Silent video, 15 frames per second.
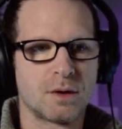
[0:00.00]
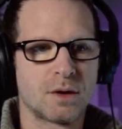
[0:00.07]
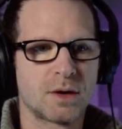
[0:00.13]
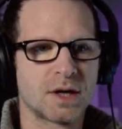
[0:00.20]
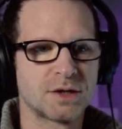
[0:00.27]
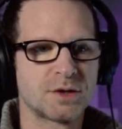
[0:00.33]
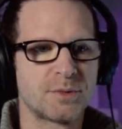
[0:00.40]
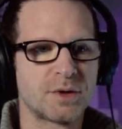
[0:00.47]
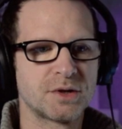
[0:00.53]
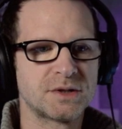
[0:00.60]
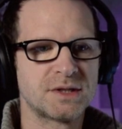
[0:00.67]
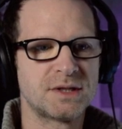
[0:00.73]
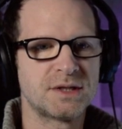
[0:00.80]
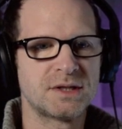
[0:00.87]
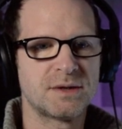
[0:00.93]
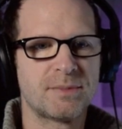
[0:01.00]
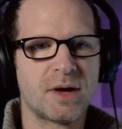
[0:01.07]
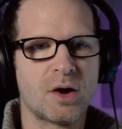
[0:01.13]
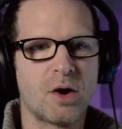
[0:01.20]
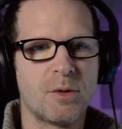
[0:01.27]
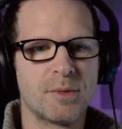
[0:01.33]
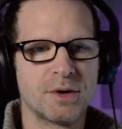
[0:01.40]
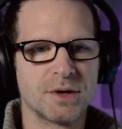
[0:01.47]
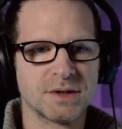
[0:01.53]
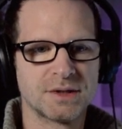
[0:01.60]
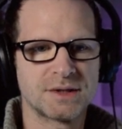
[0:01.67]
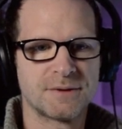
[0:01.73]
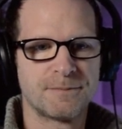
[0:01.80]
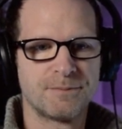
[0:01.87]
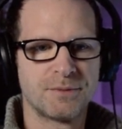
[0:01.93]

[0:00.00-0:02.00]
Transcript: Okay, so because this is a bit ominous,